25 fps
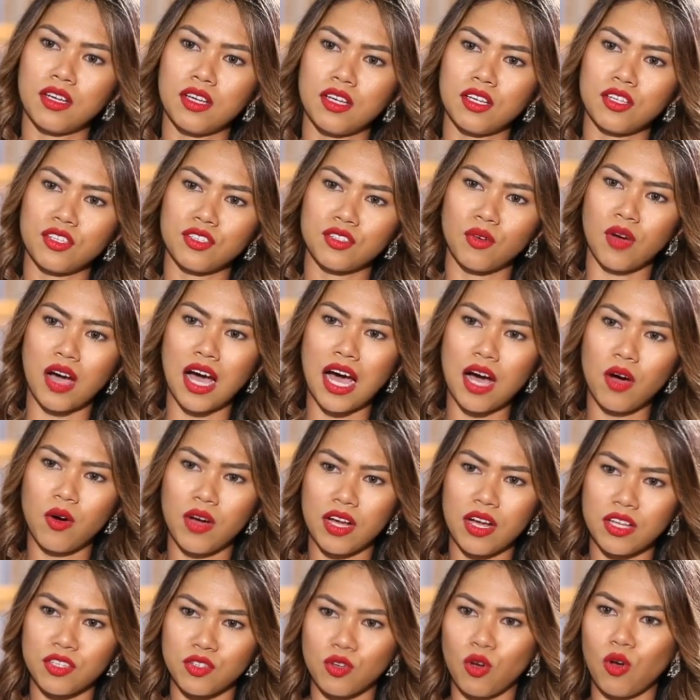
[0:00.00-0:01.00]
So how
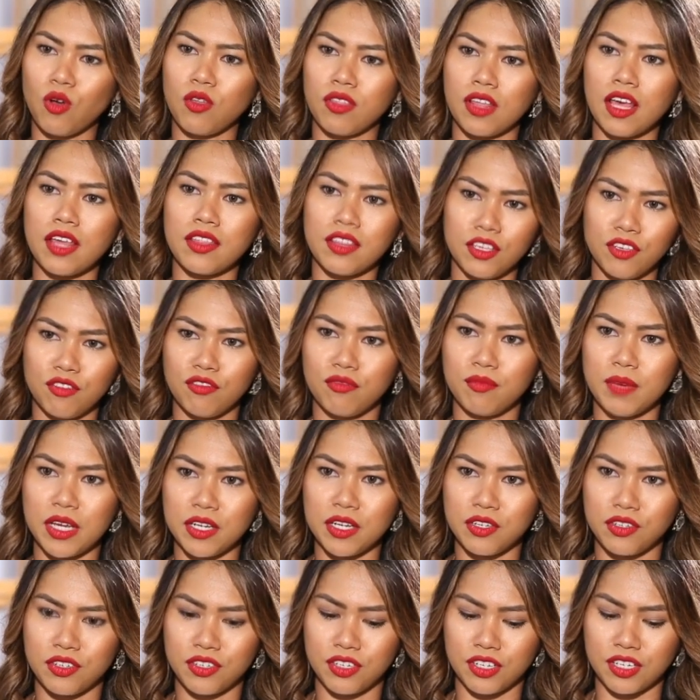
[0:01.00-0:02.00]
has all that you've
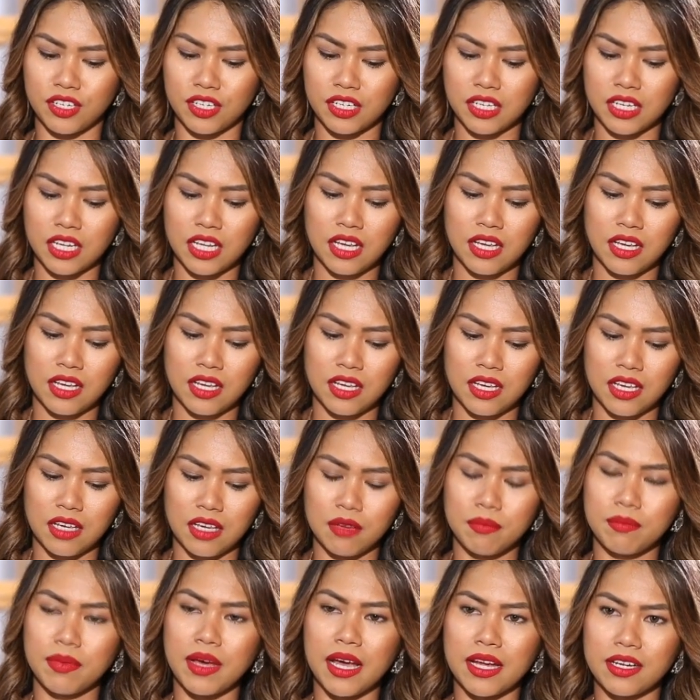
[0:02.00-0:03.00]
mentioned
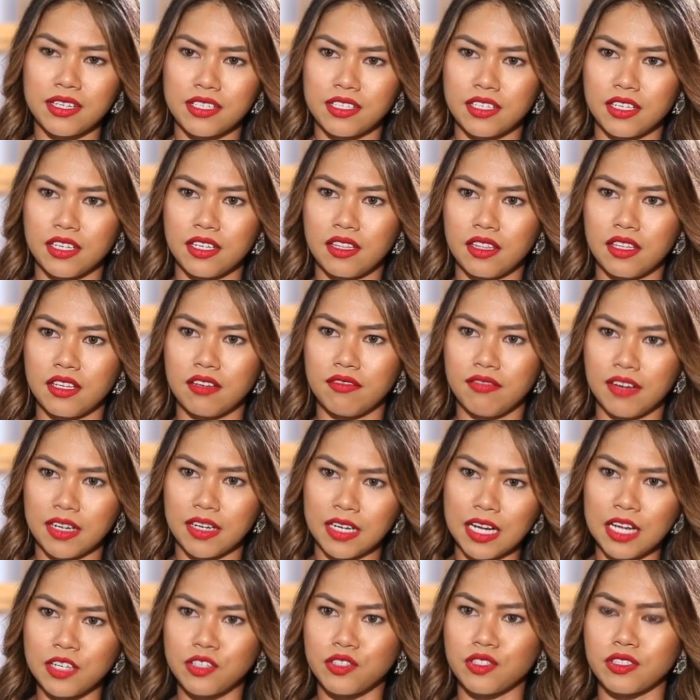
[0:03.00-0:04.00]
impacted the
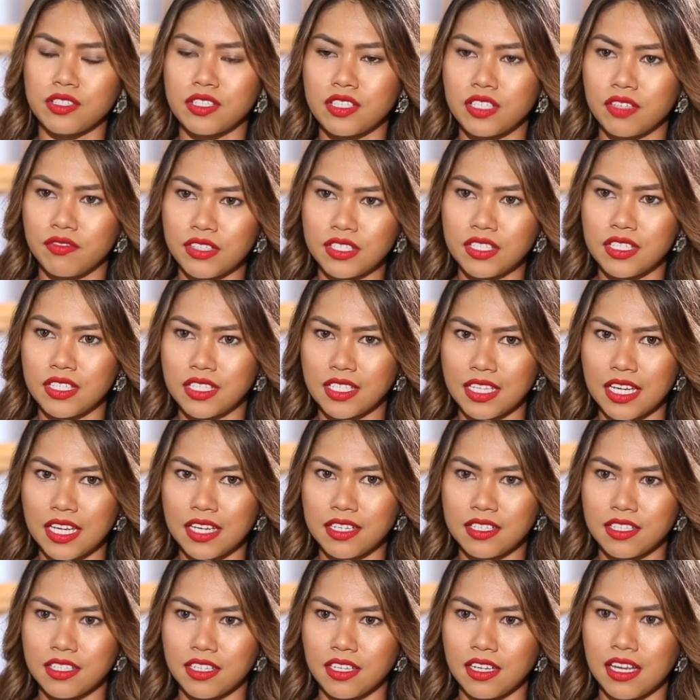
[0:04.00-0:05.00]
financial services
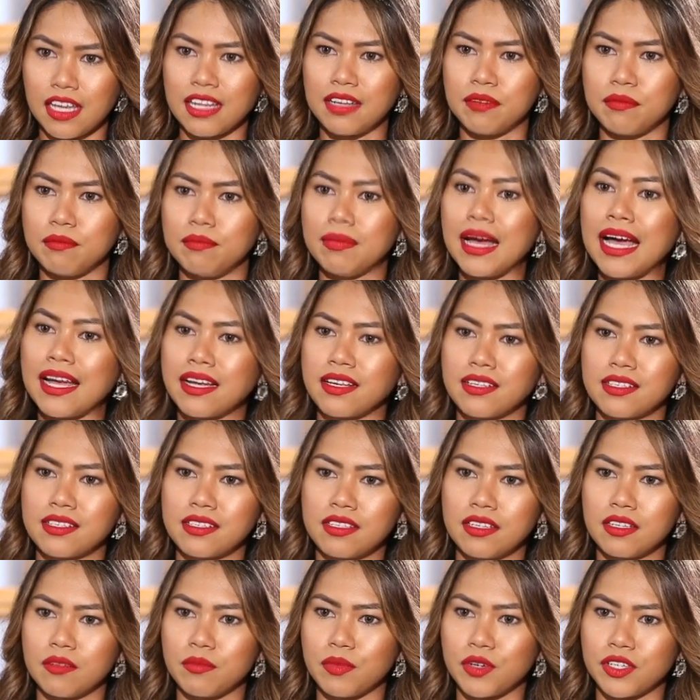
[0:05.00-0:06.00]
sector and banks
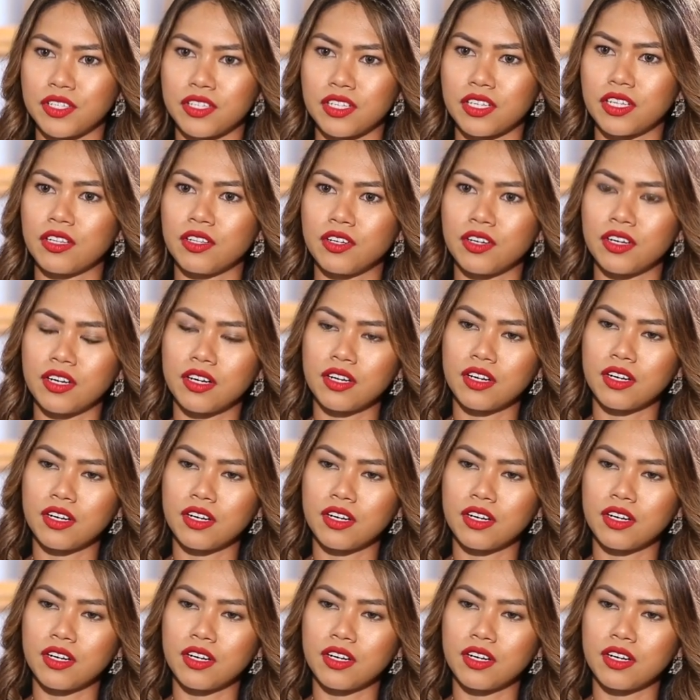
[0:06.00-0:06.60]
in particular?